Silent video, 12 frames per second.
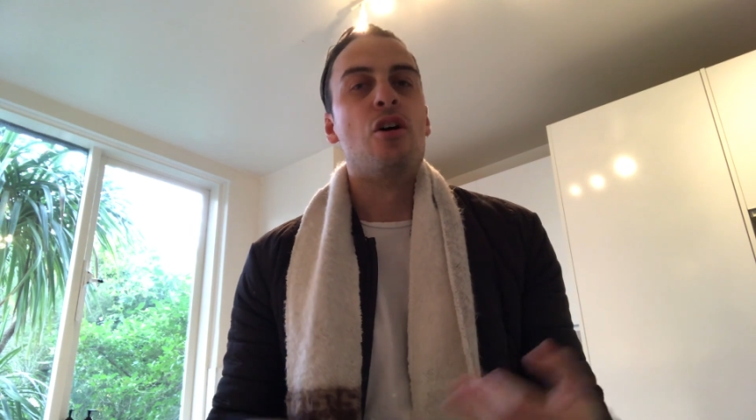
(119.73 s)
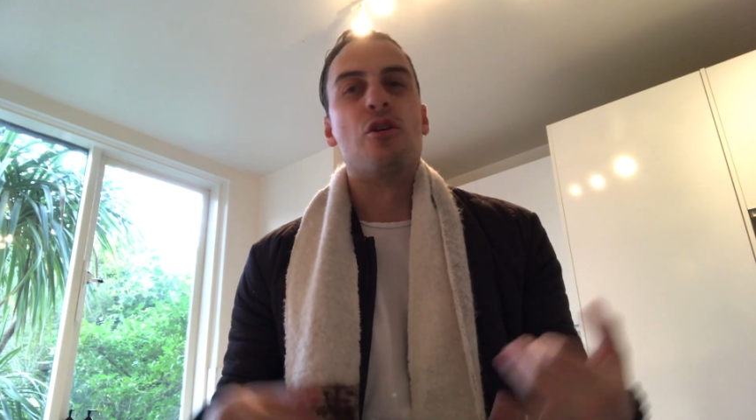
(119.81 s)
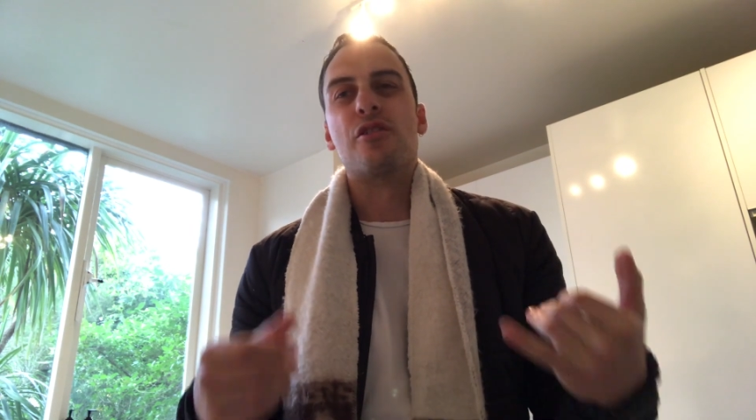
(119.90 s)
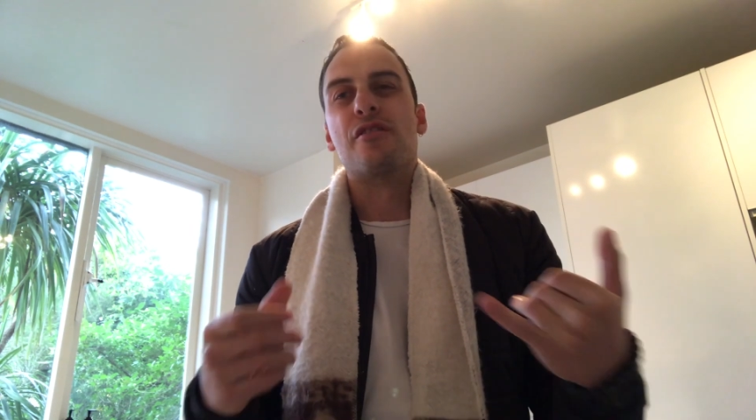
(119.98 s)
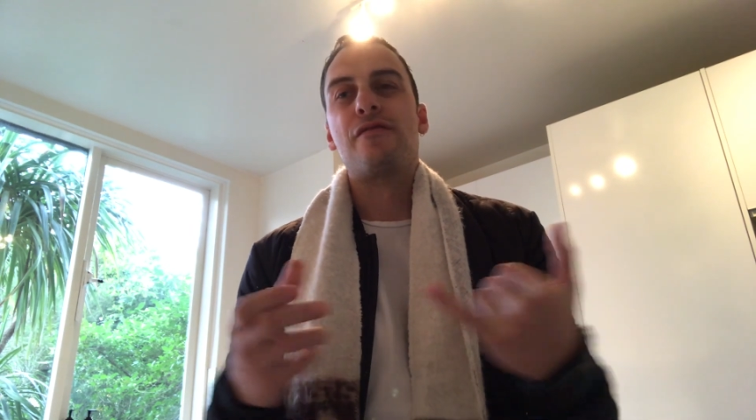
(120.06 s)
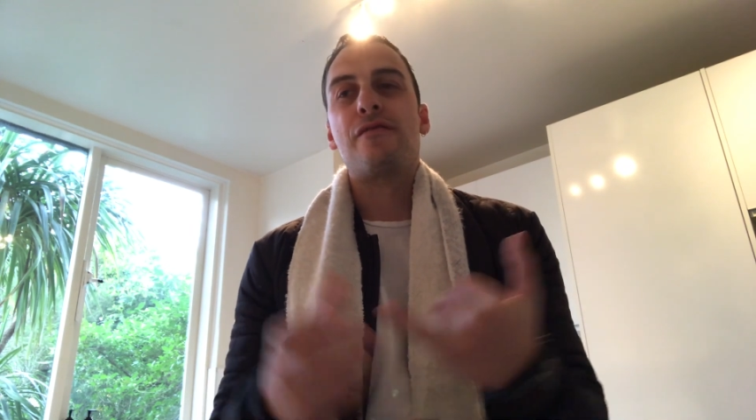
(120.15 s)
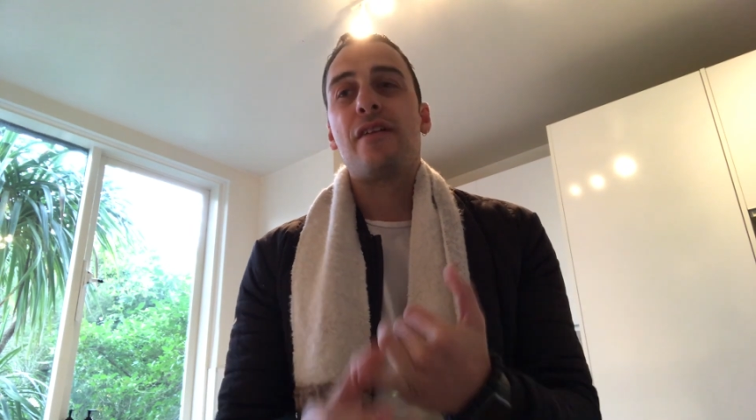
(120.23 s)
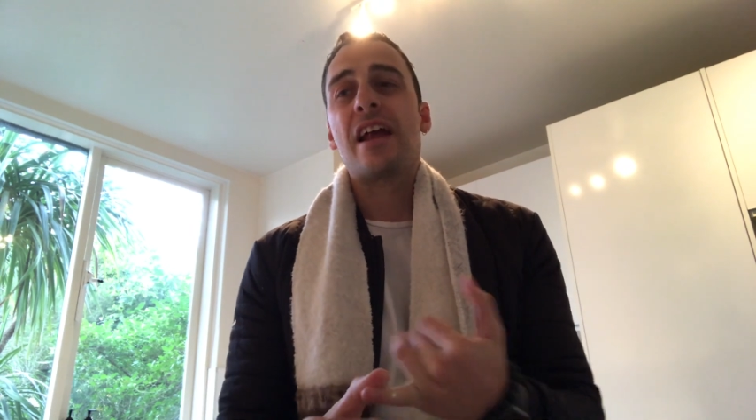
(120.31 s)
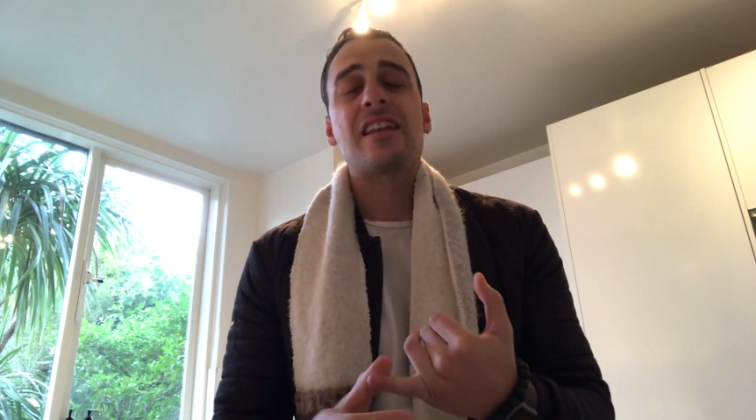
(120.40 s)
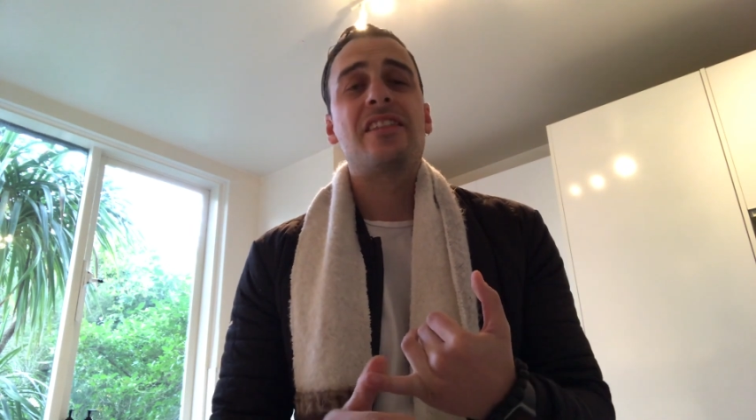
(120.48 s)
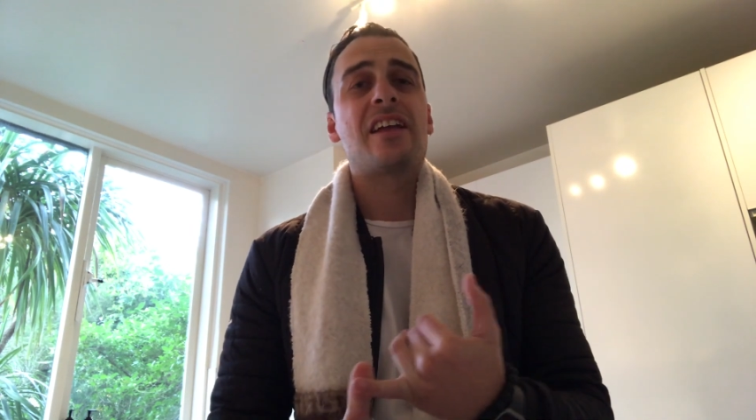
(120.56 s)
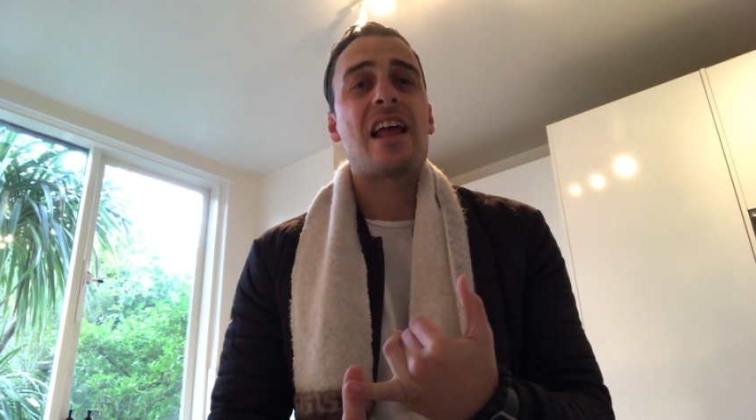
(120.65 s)
or an
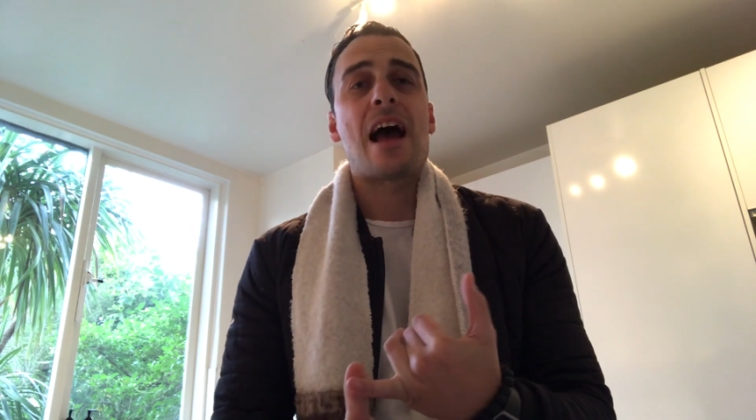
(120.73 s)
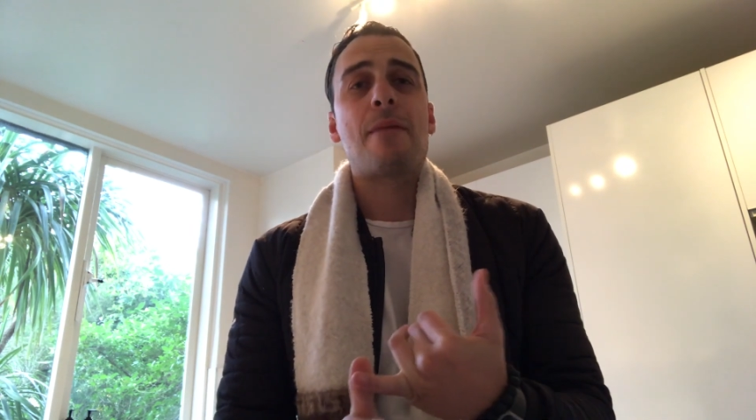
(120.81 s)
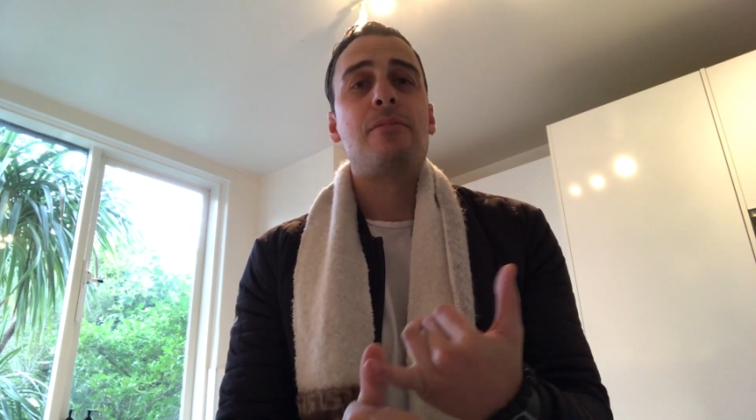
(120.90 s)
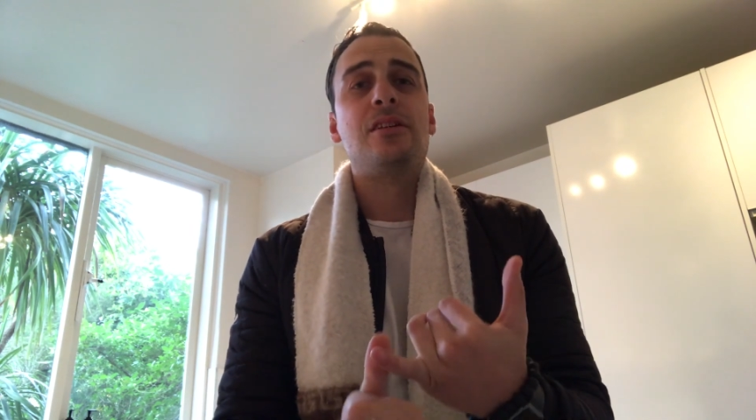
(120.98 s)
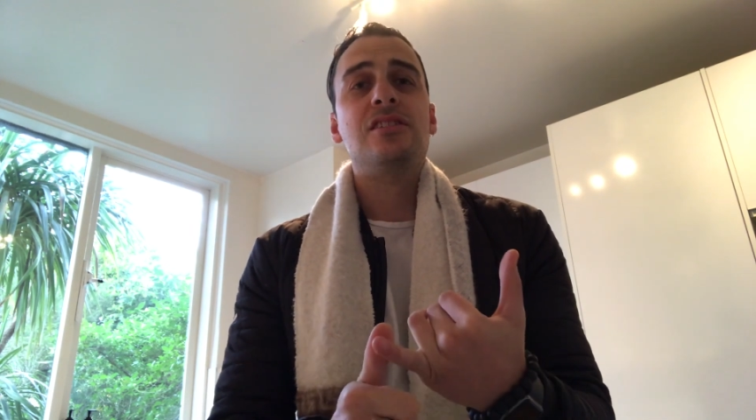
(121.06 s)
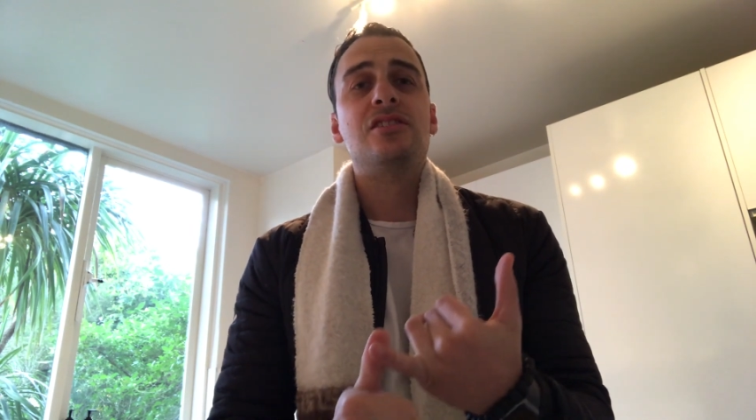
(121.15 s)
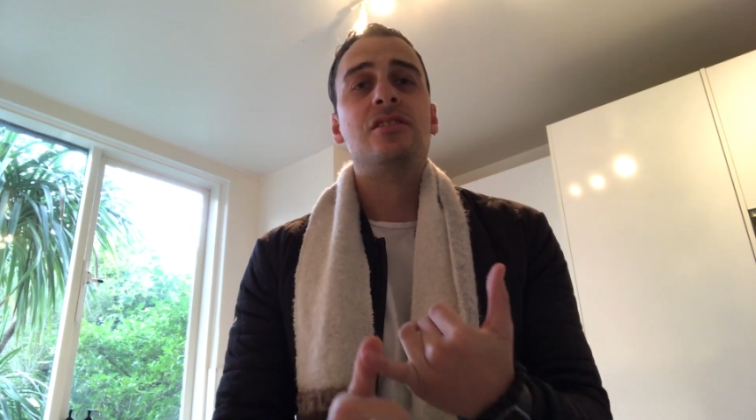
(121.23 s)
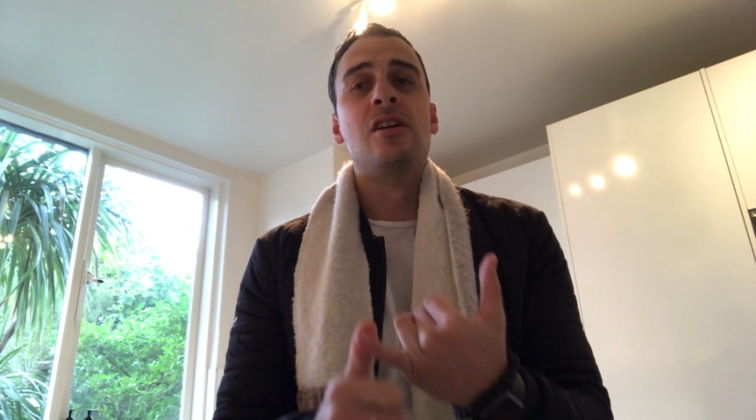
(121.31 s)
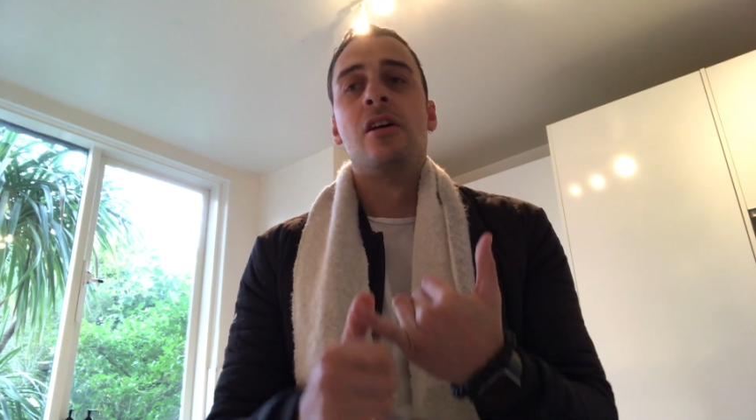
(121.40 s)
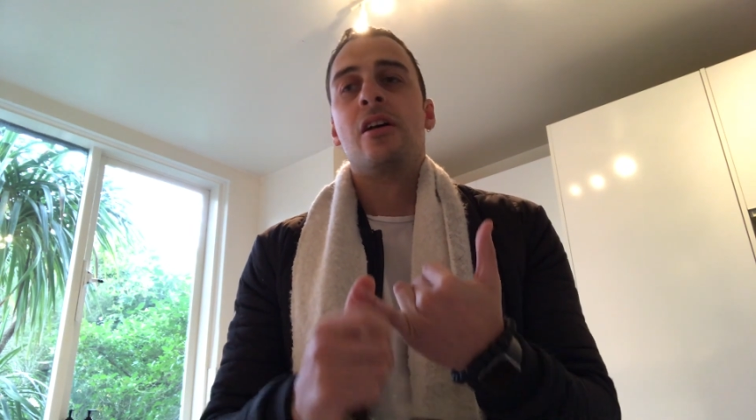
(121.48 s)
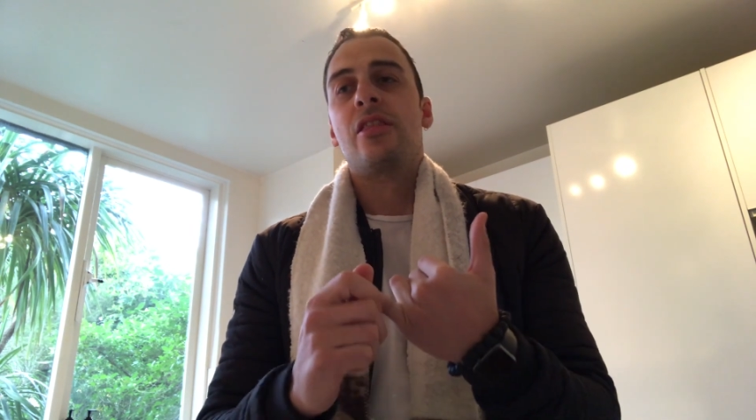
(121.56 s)
effect that happens